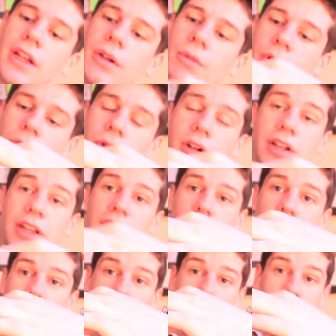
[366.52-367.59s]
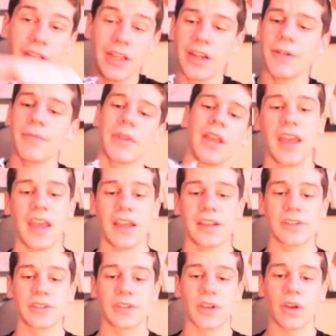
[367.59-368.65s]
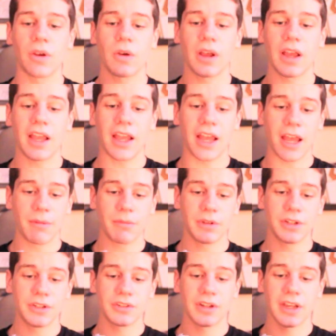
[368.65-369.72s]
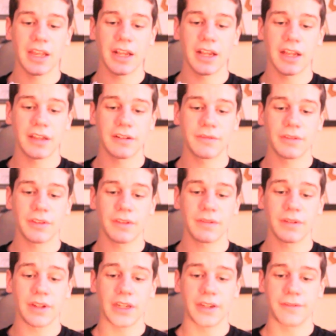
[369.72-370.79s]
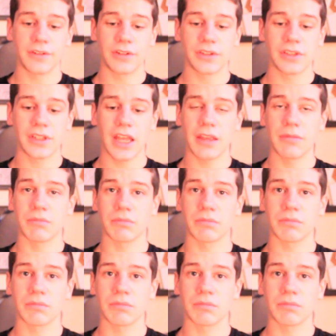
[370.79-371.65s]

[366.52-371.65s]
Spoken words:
here, one corner here, one corner here. And so I'm gonna try it on for the very first time.